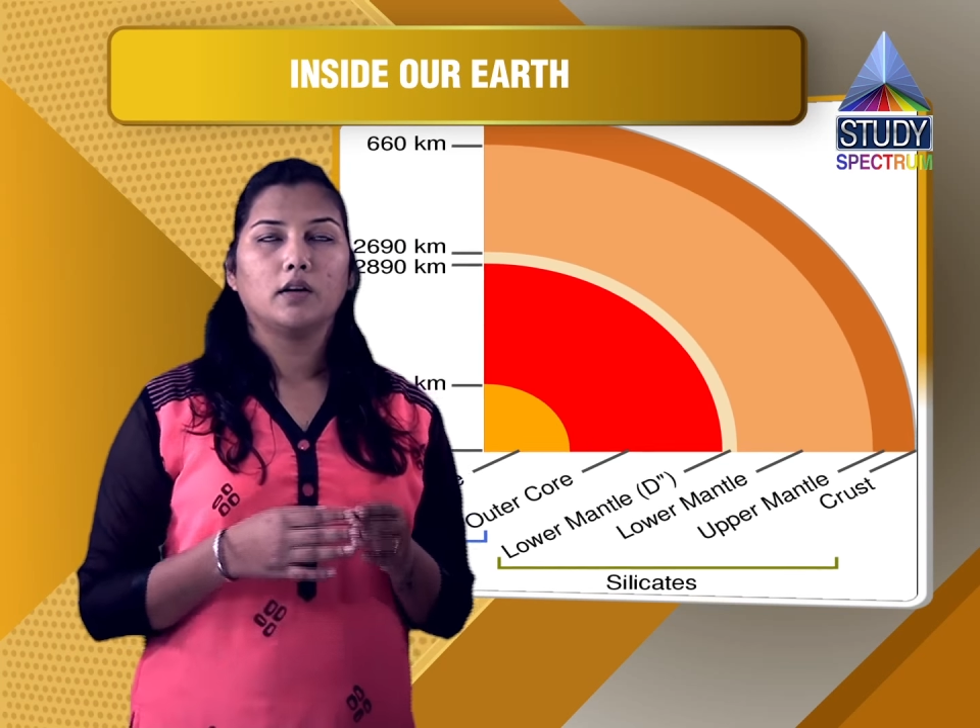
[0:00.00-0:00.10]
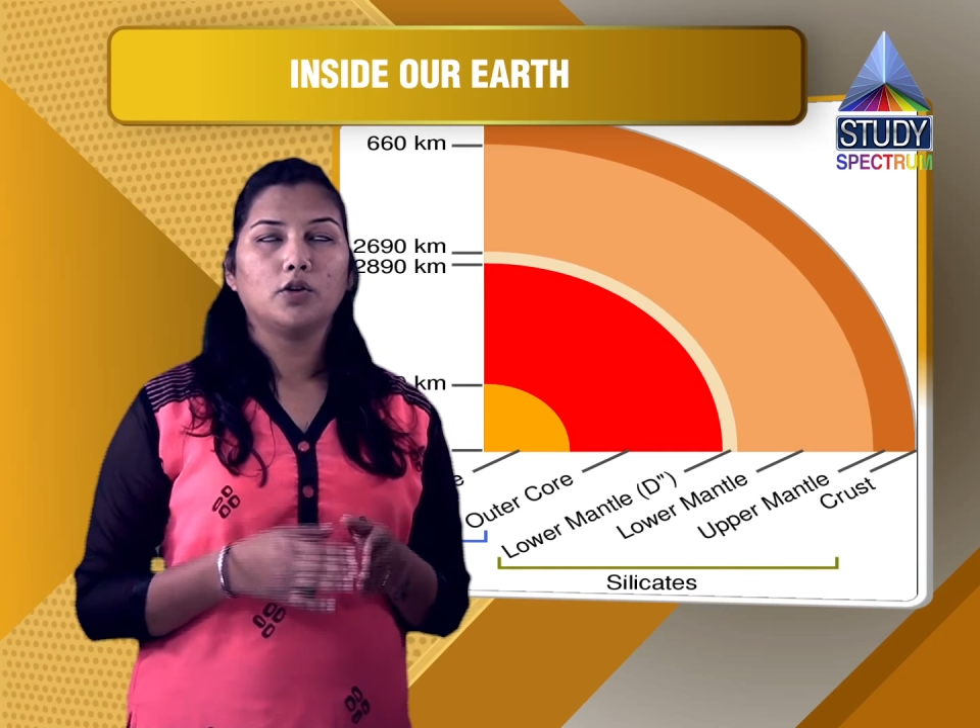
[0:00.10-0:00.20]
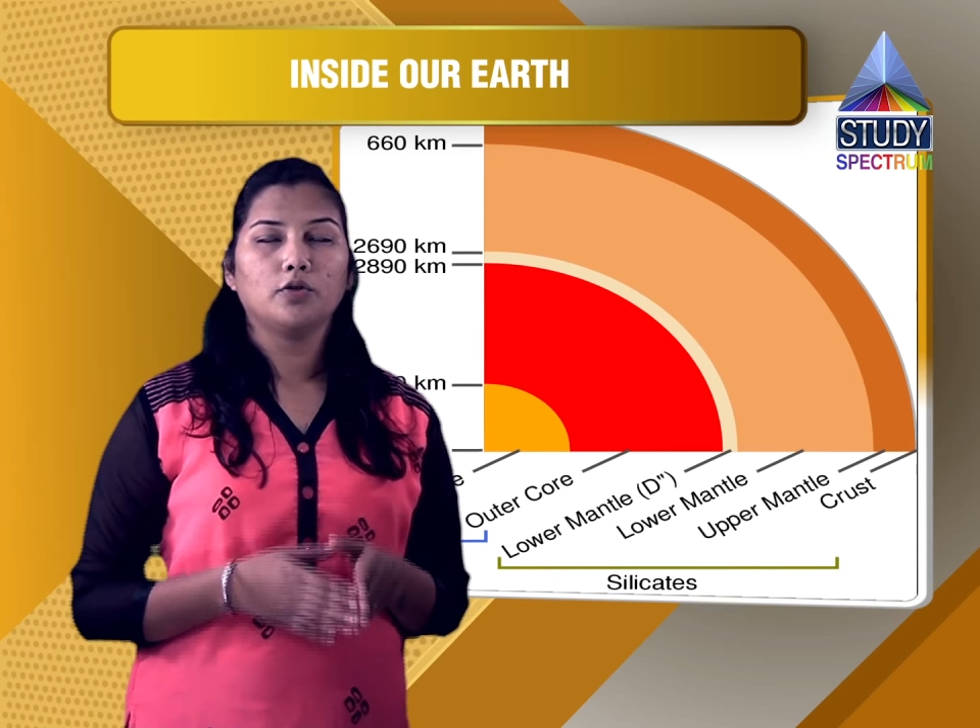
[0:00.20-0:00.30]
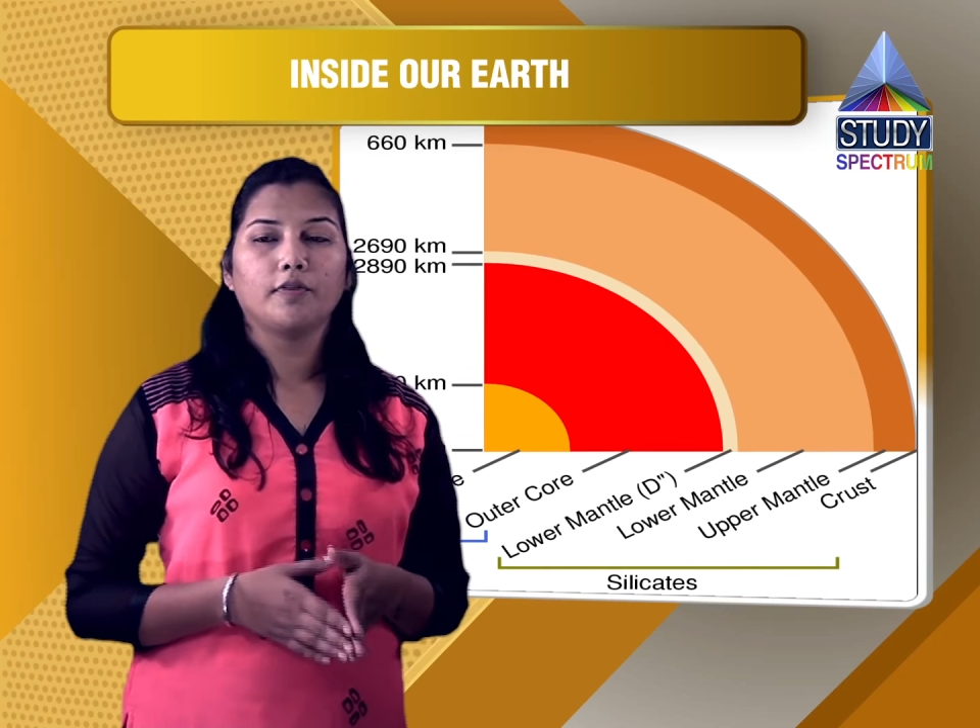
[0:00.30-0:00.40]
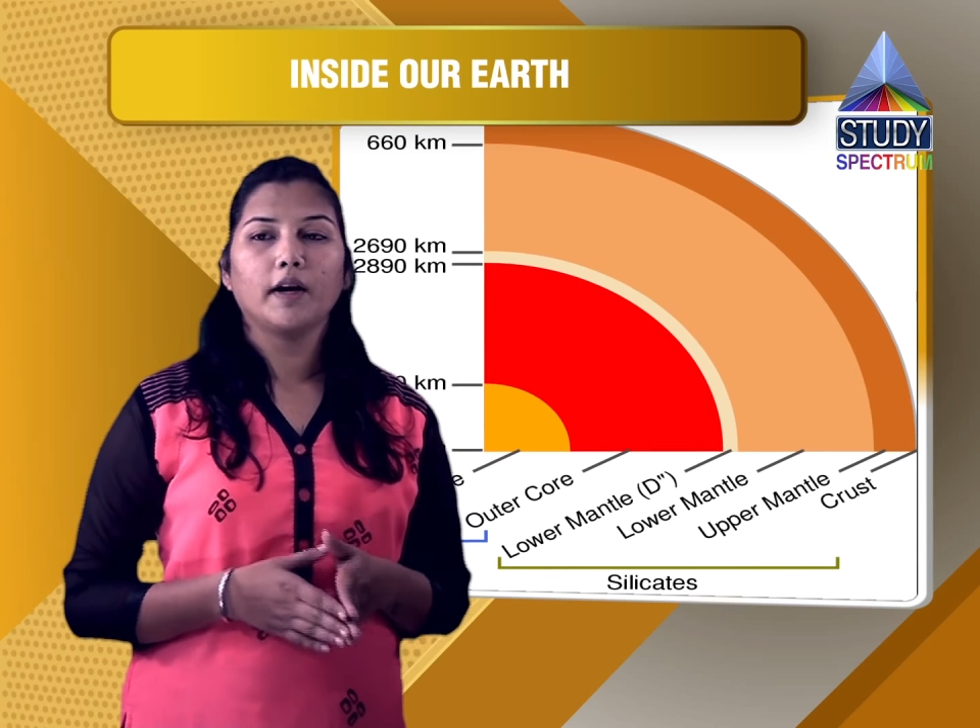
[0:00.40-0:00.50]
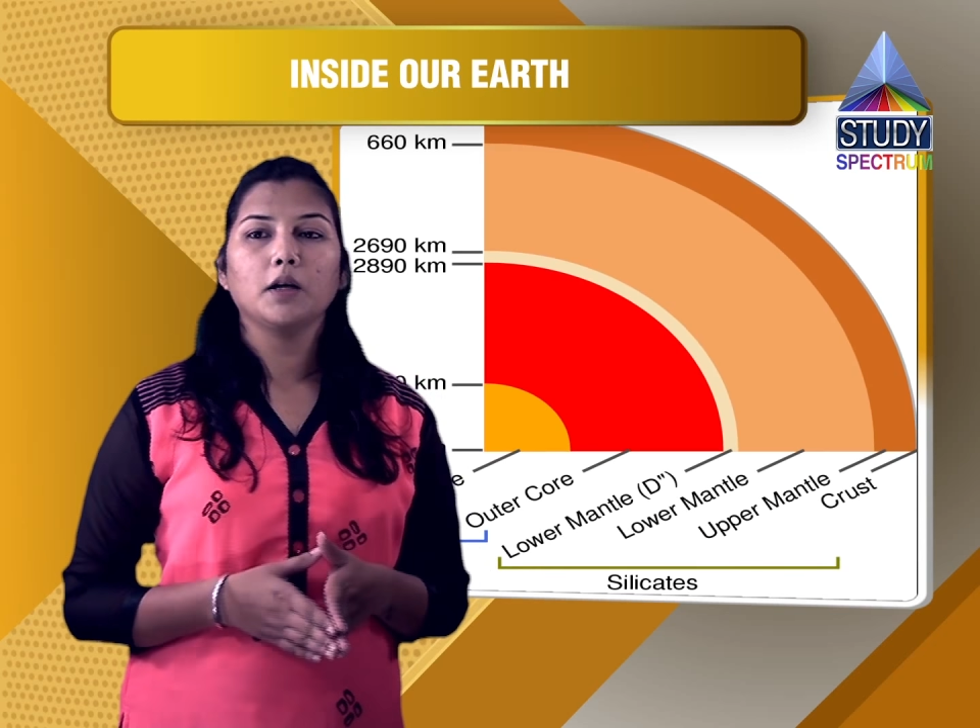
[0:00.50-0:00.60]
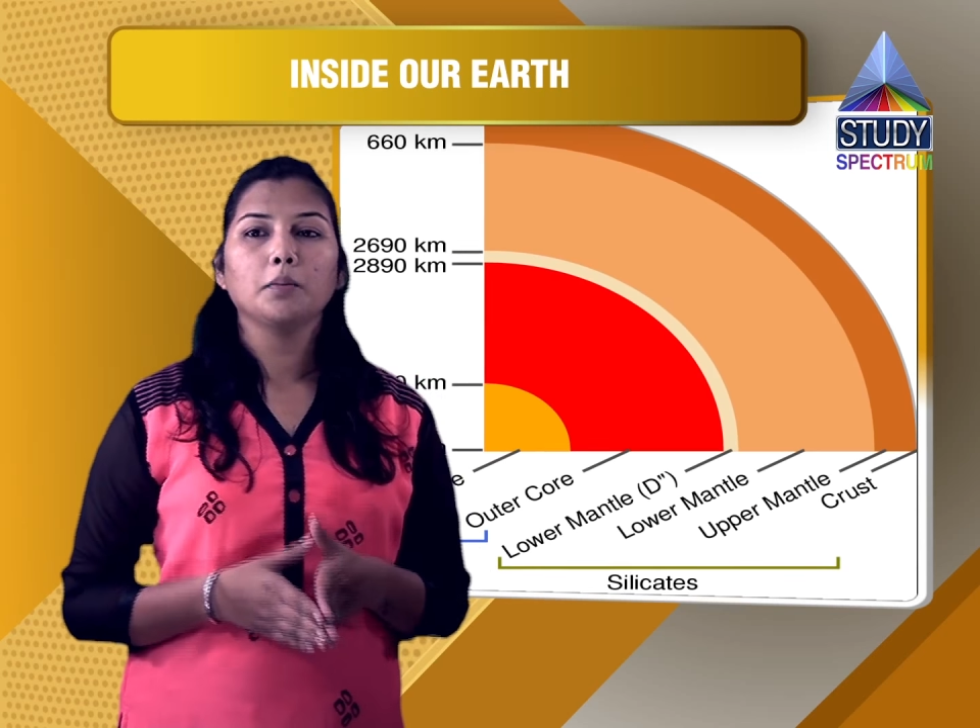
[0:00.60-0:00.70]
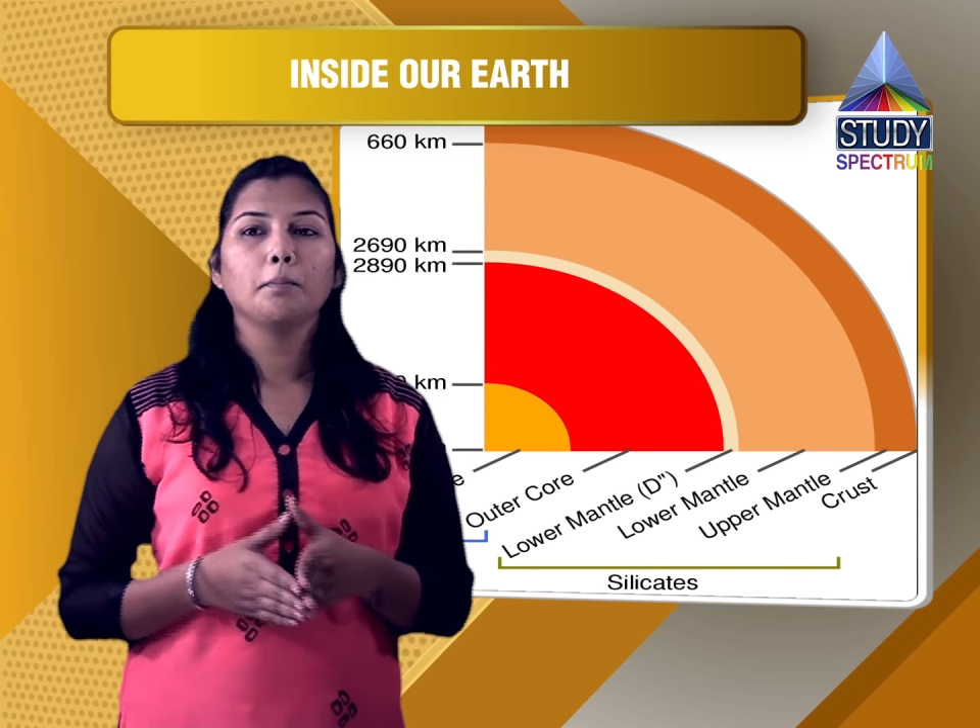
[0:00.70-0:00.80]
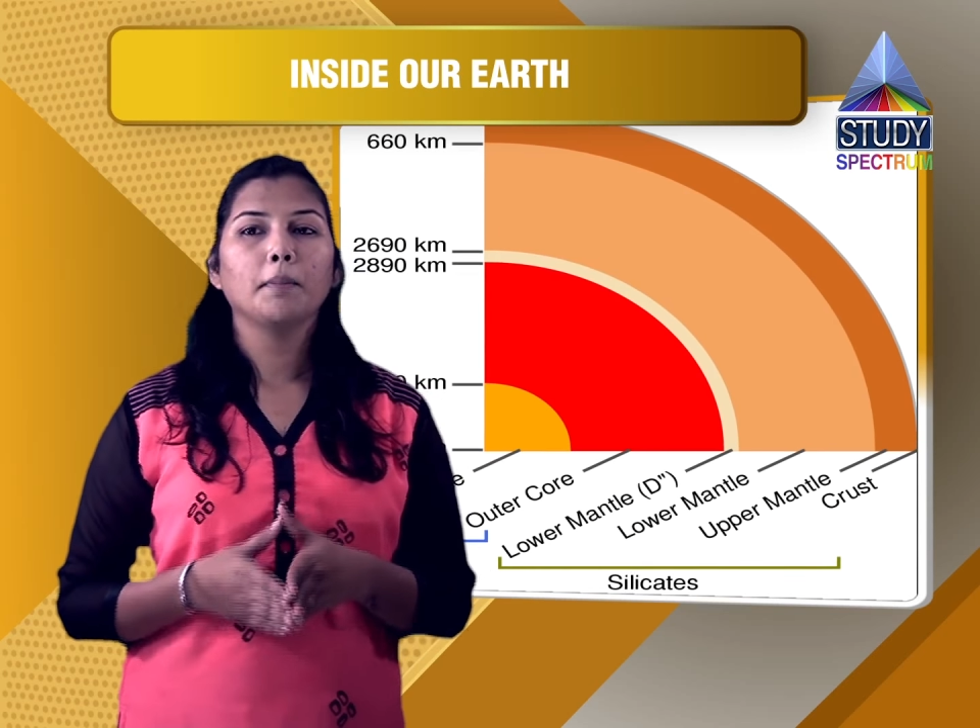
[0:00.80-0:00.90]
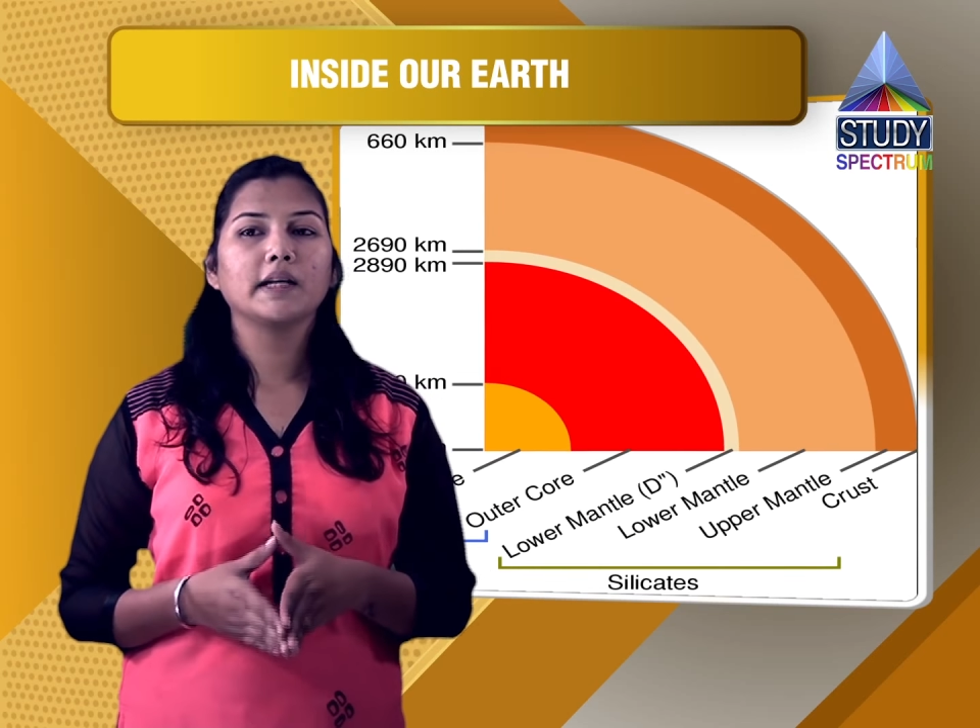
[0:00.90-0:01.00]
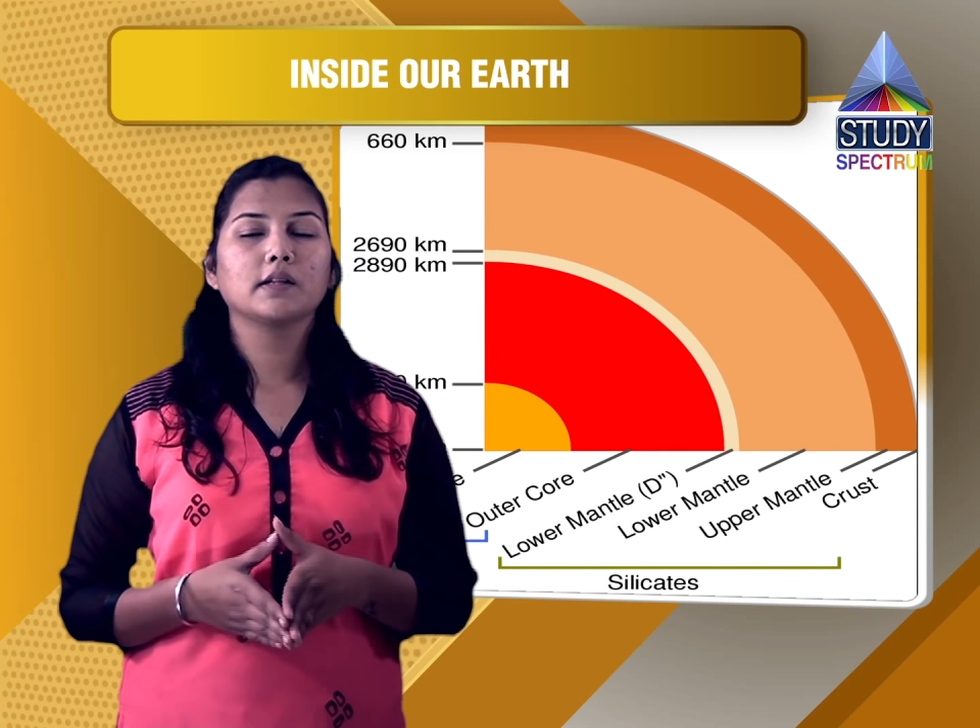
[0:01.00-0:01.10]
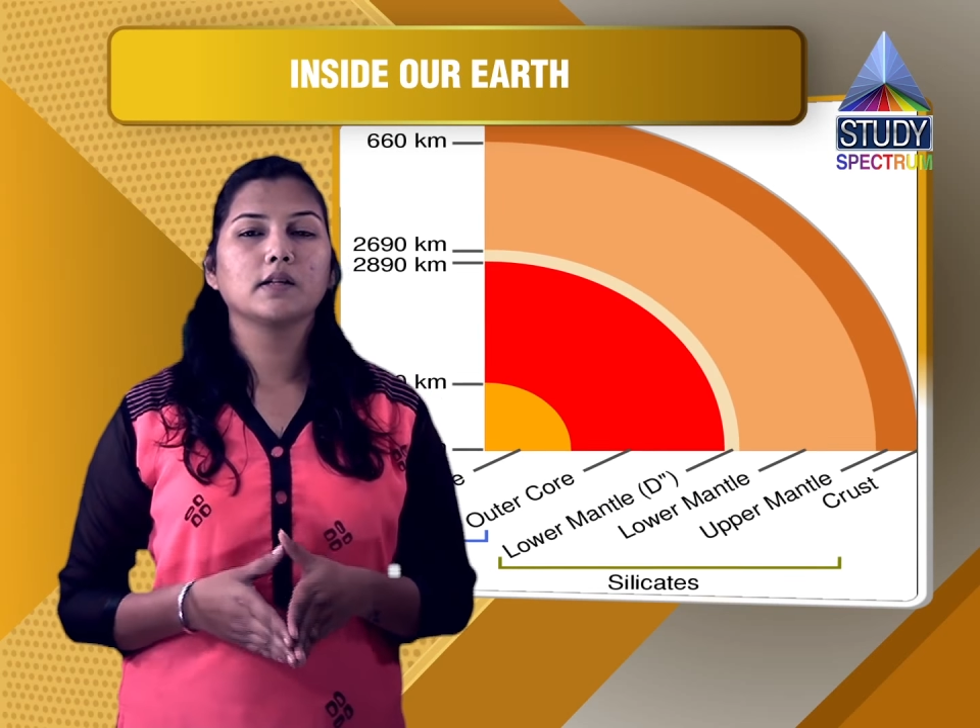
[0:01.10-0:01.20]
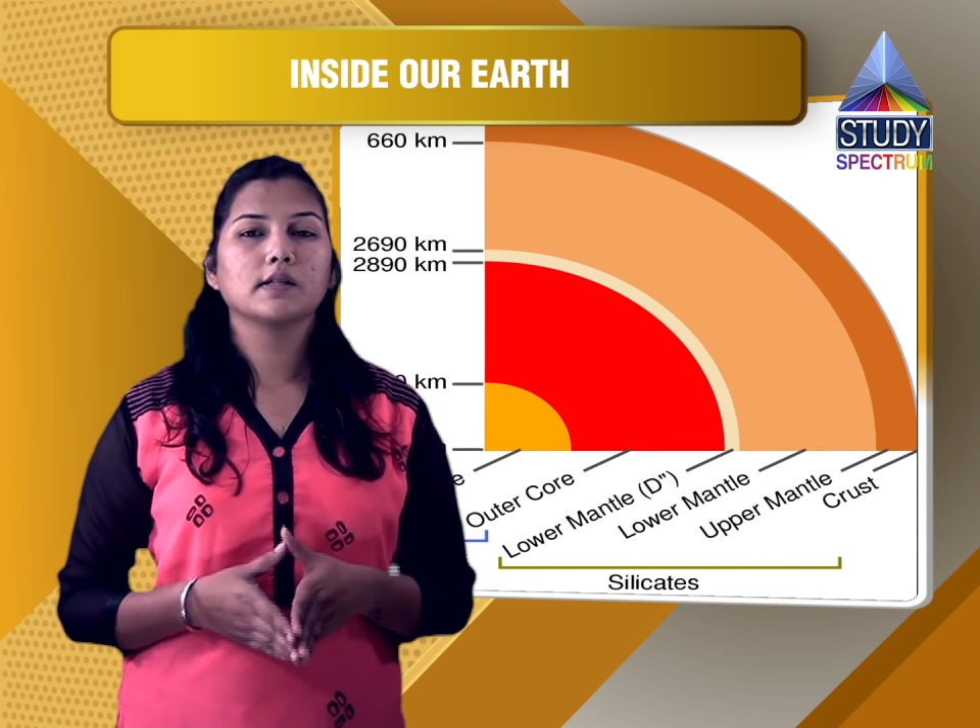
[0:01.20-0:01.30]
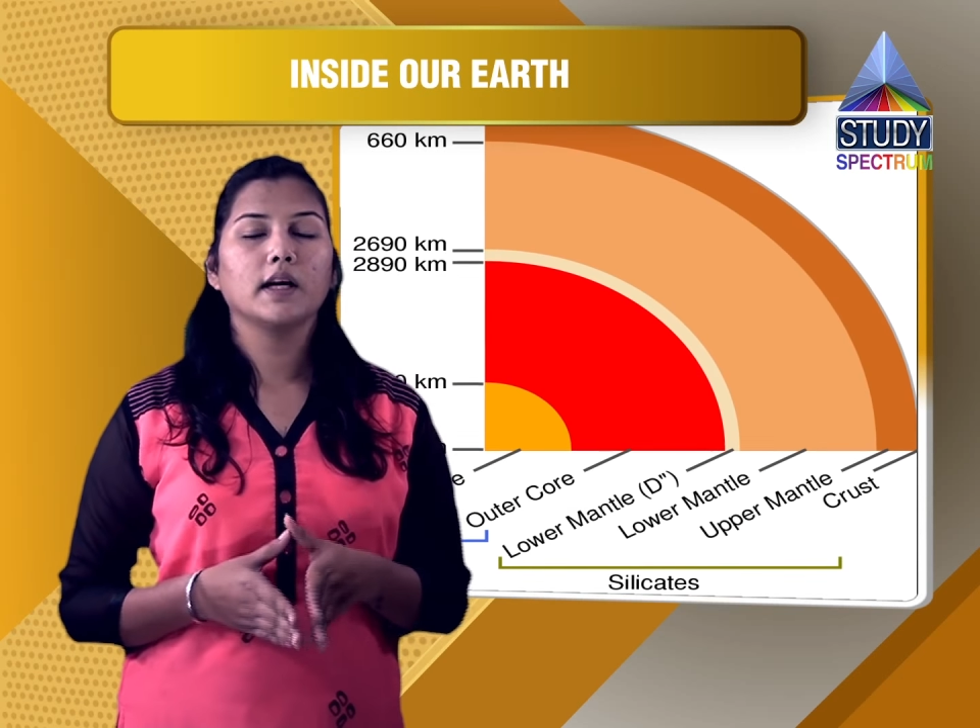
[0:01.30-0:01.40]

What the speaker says: you find metals